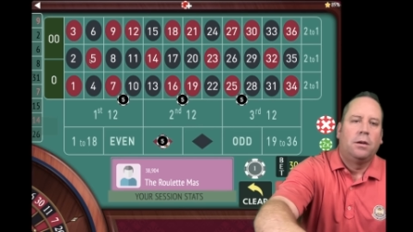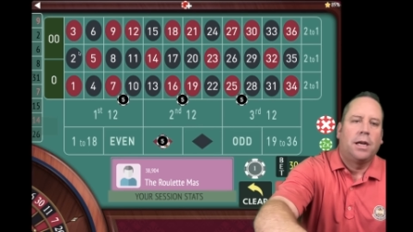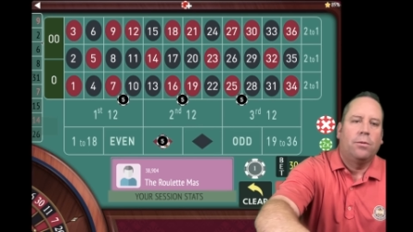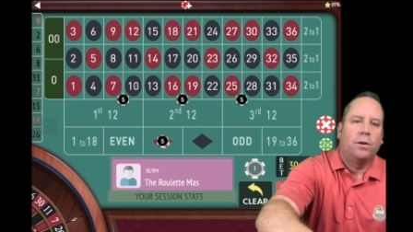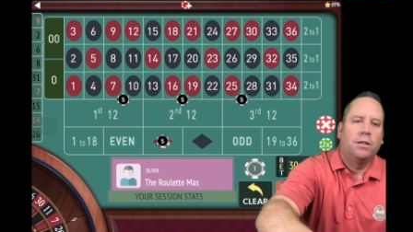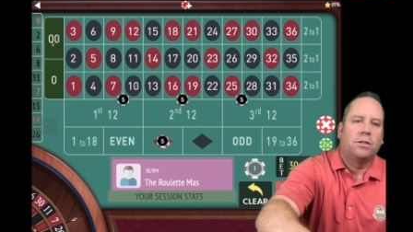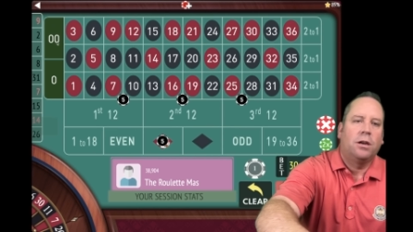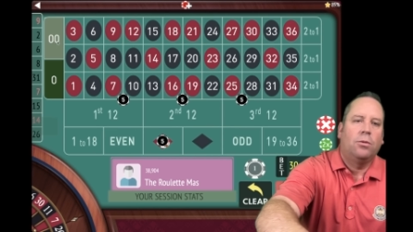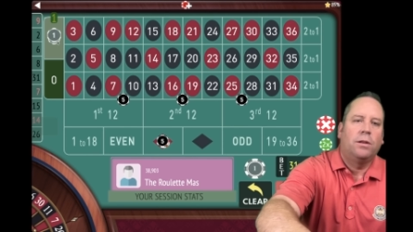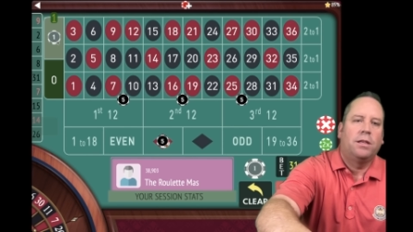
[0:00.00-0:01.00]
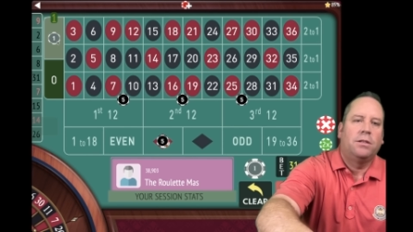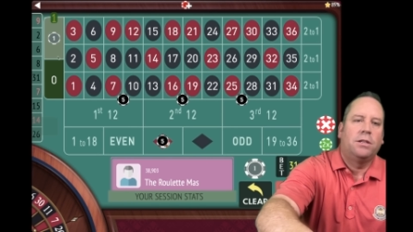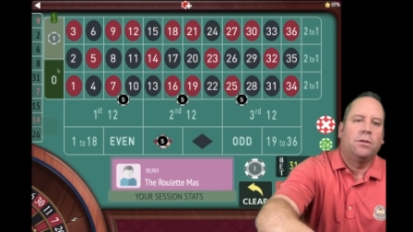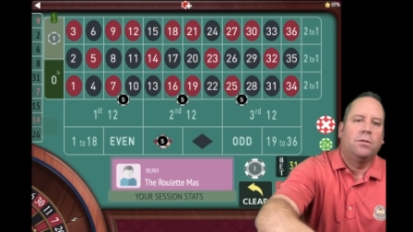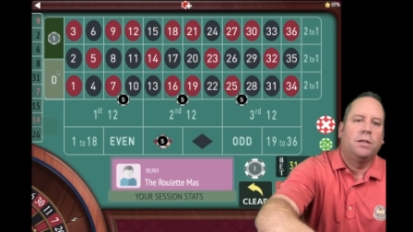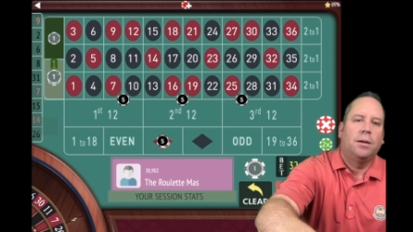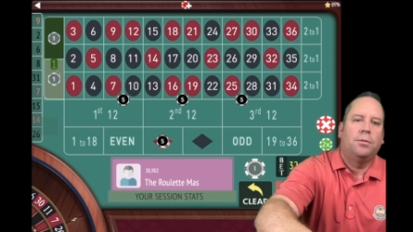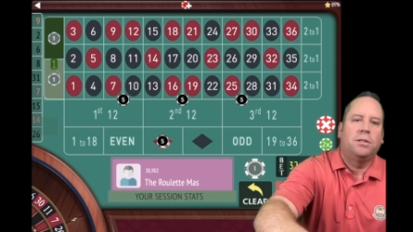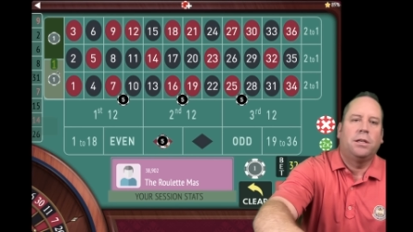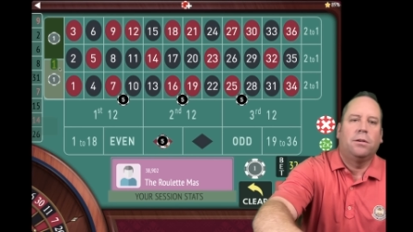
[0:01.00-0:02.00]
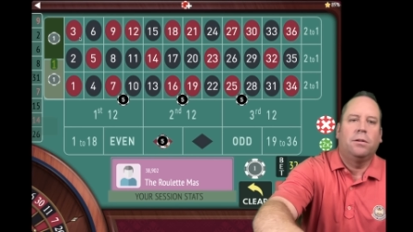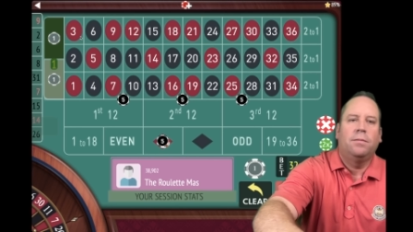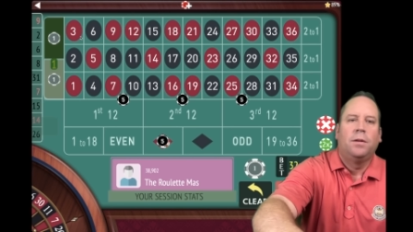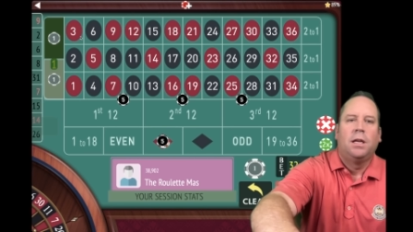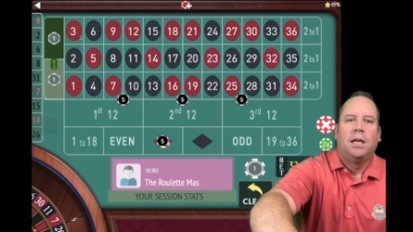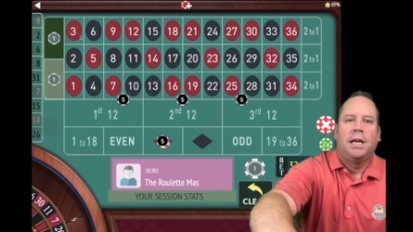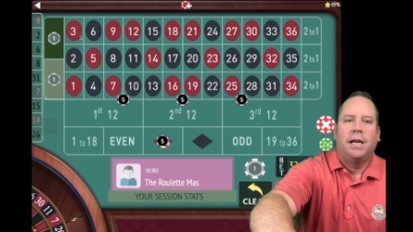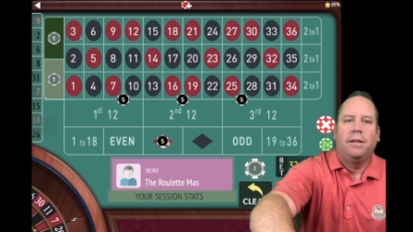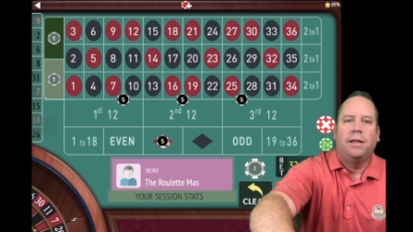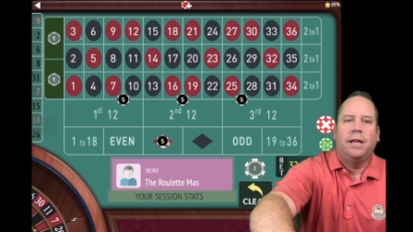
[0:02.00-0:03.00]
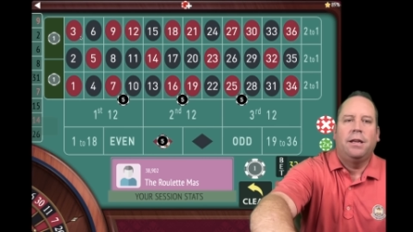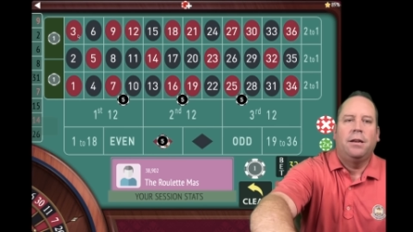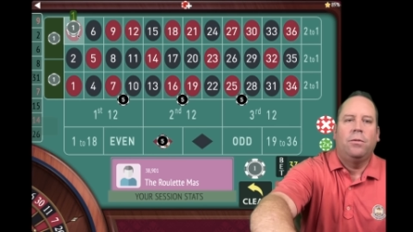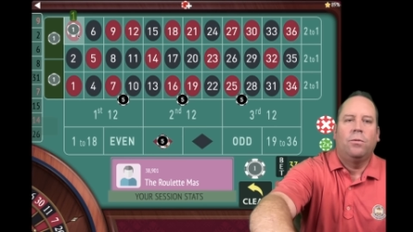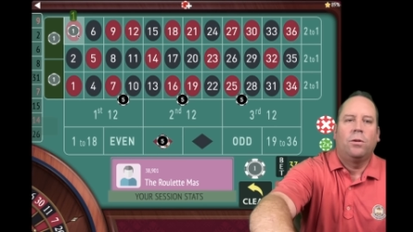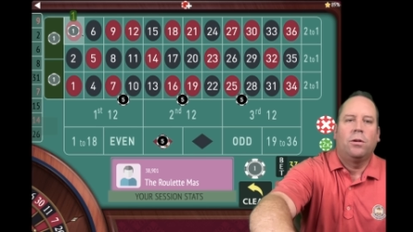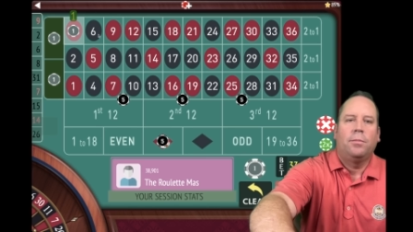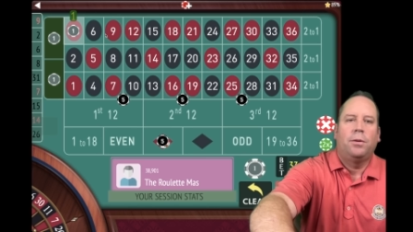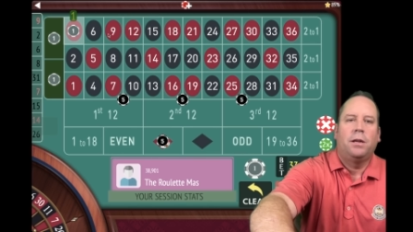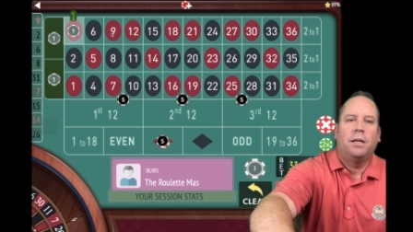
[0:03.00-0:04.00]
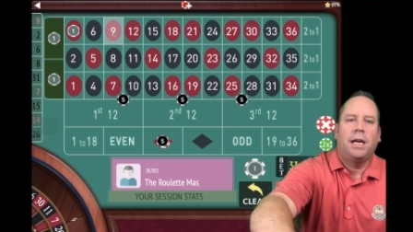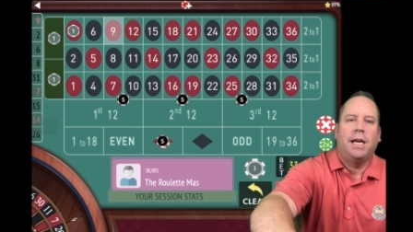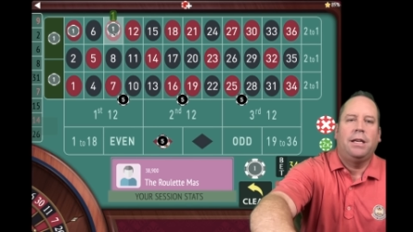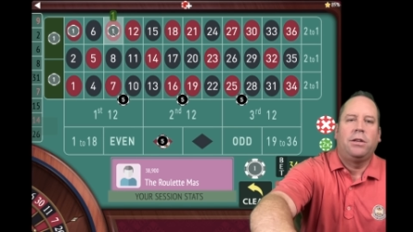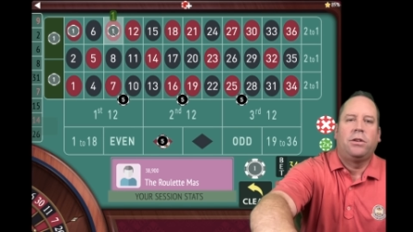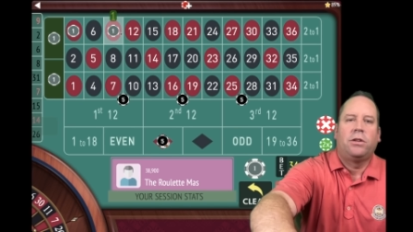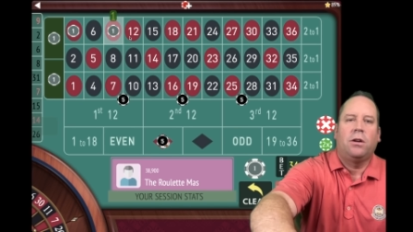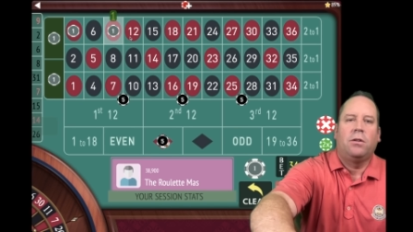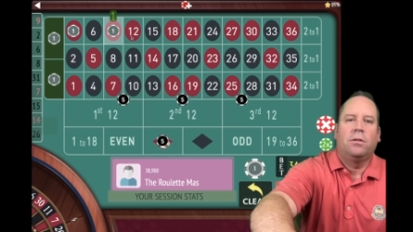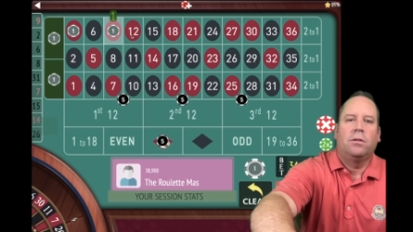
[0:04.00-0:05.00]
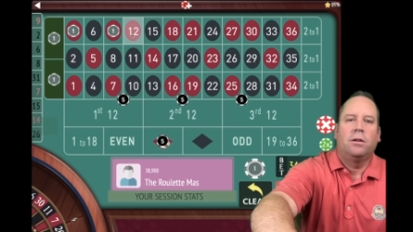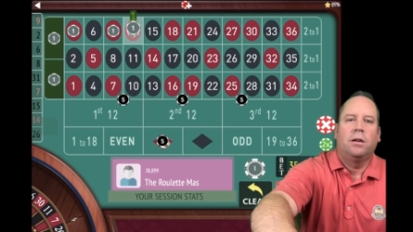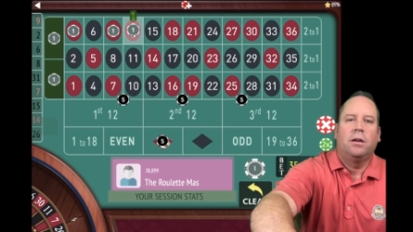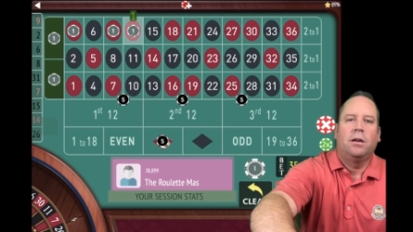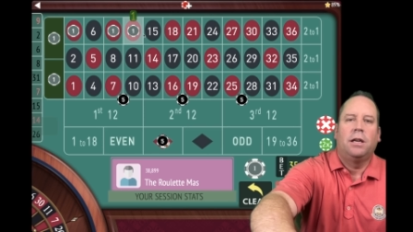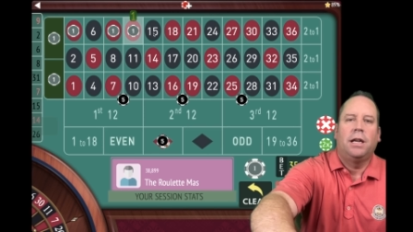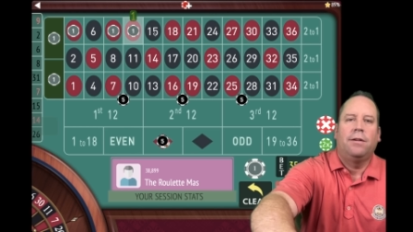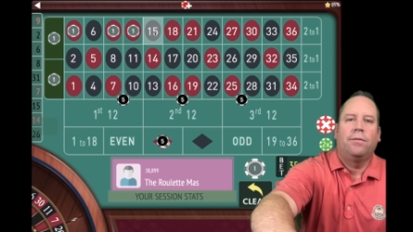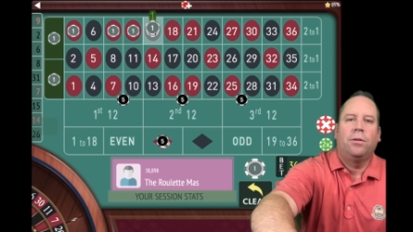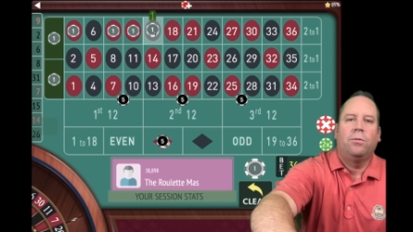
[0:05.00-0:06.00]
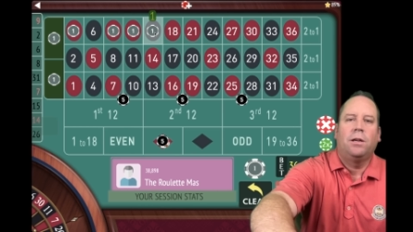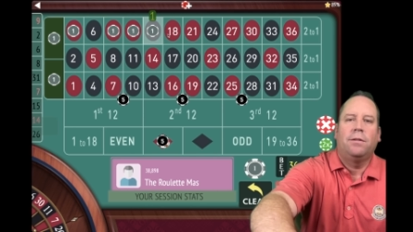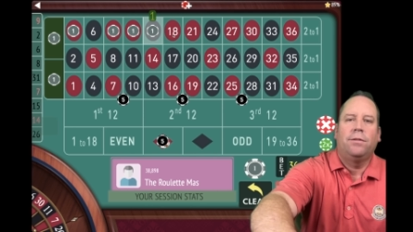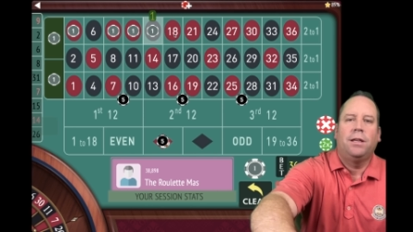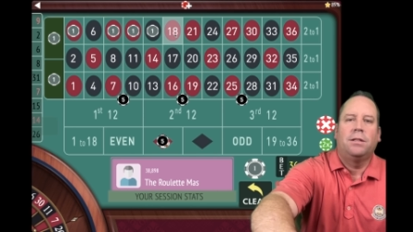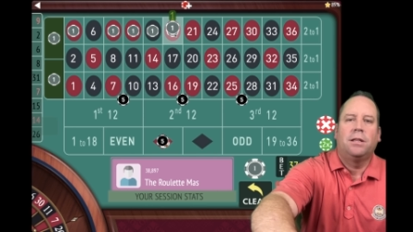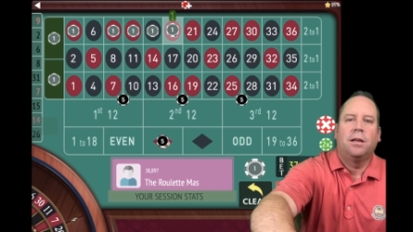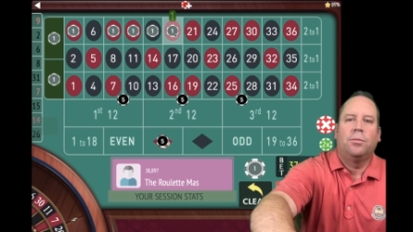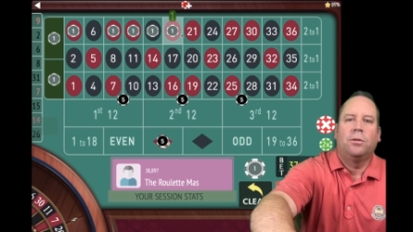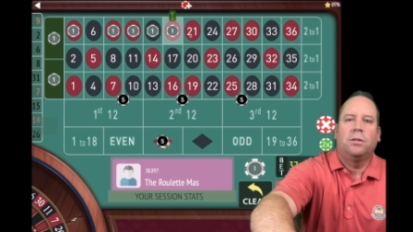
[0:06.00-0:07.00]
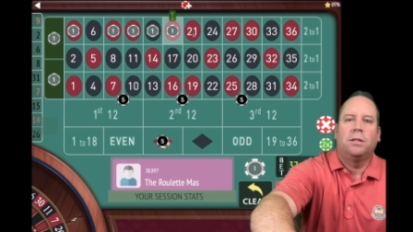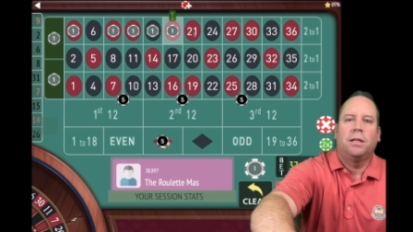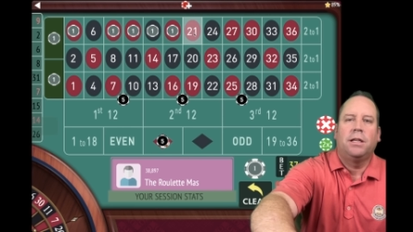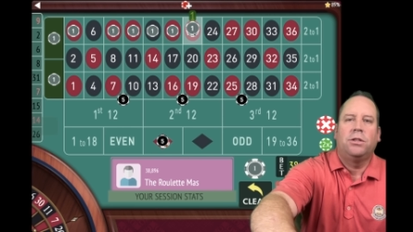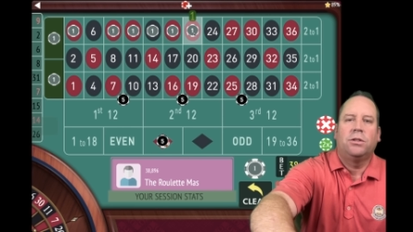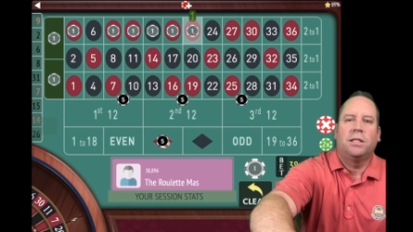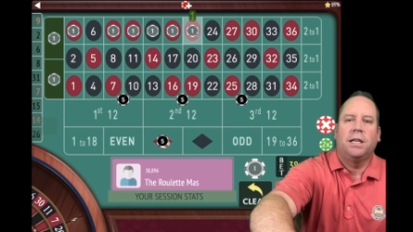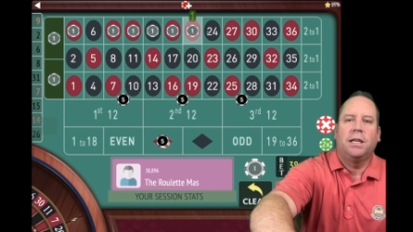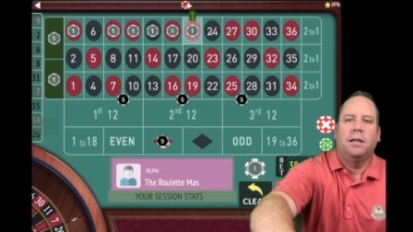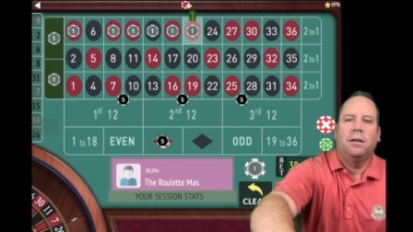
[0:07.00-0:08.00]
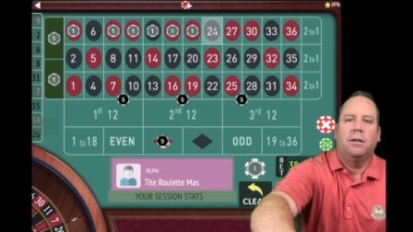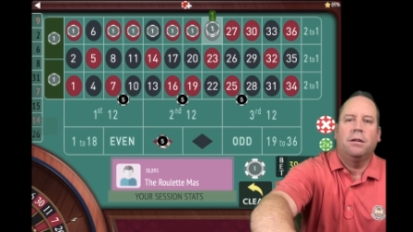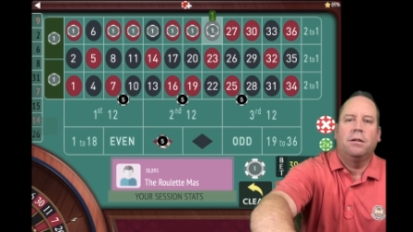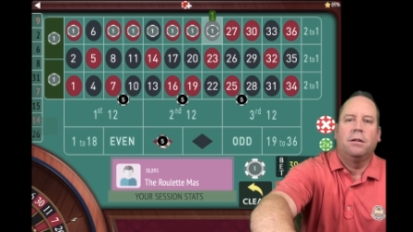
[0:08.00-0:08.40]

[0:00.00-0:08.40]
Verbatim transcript: Okay, we're going to start with the zero double zero, and then we're going to put a dollar on every one of these numbers that you're seeing here,